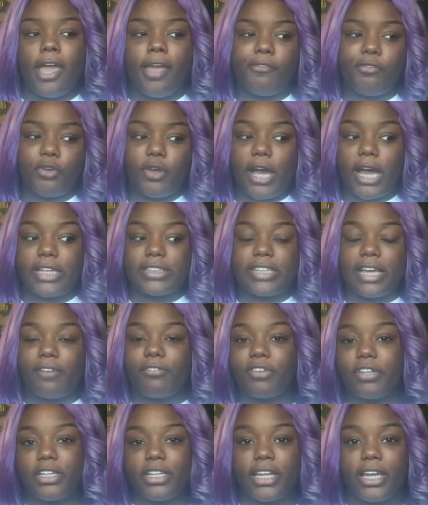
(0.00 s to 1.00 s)
If you guys have
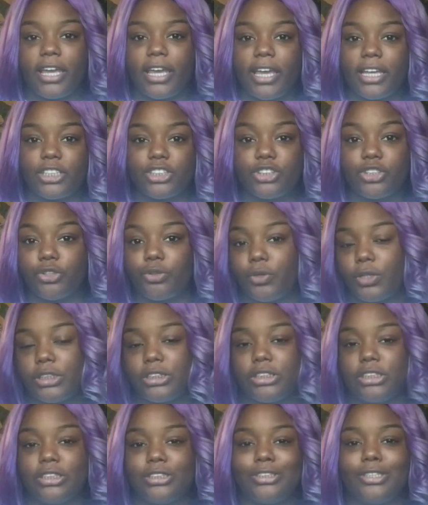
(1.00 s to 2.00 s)
any extra
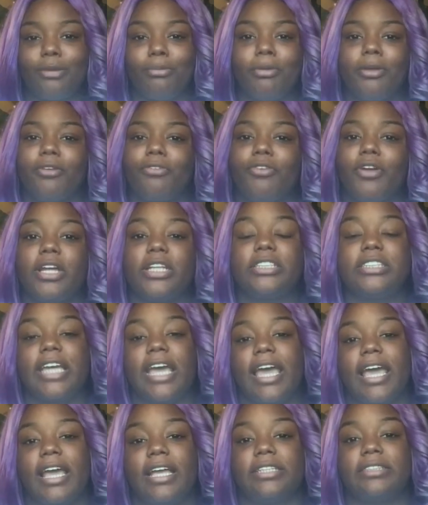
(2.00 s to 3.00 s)
questions, don't be afraid to
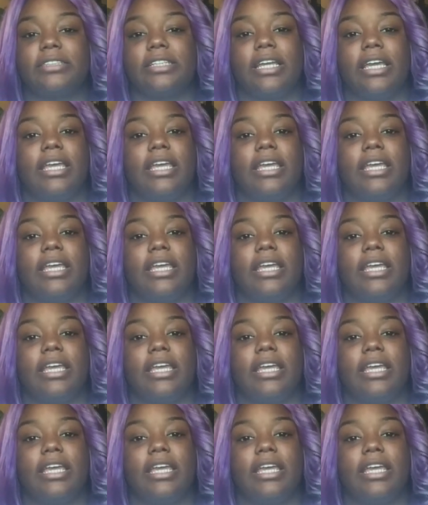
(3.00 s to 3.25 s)
ask,